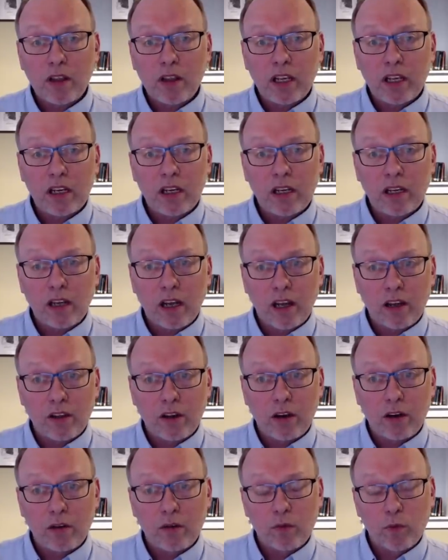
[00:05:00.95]
The
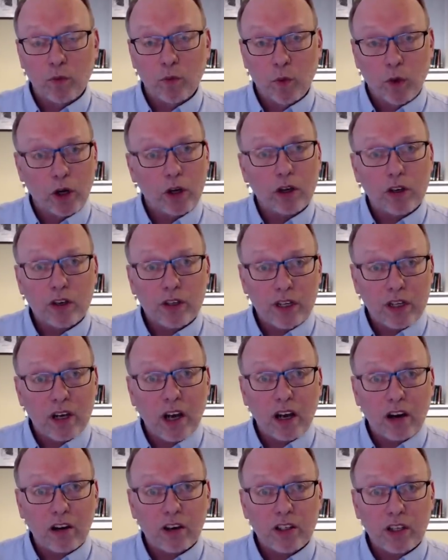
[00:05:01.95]
other workers in
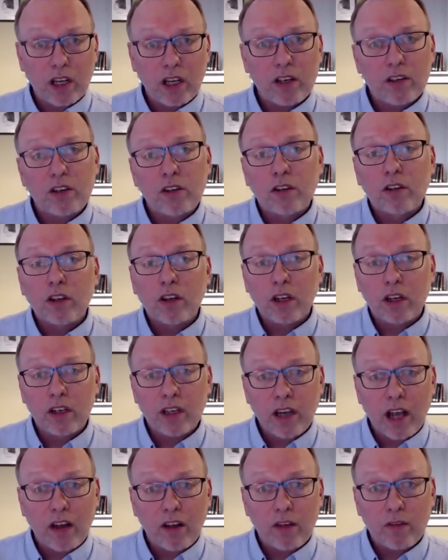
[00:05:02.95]
higher education are looking
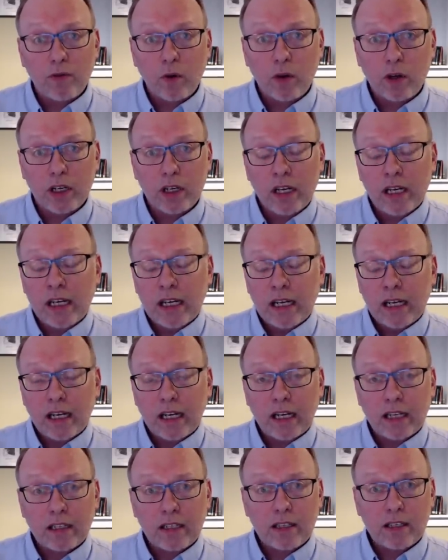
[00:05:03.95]
to California
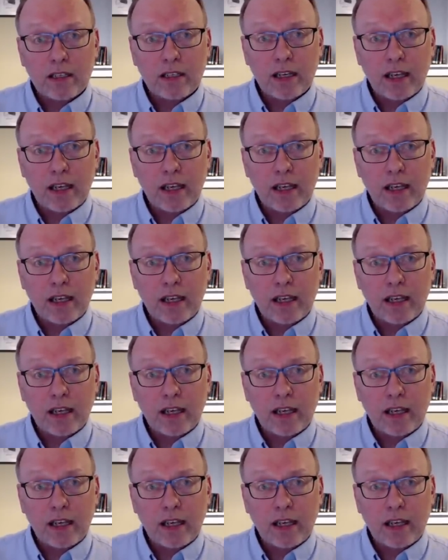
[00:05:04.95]
to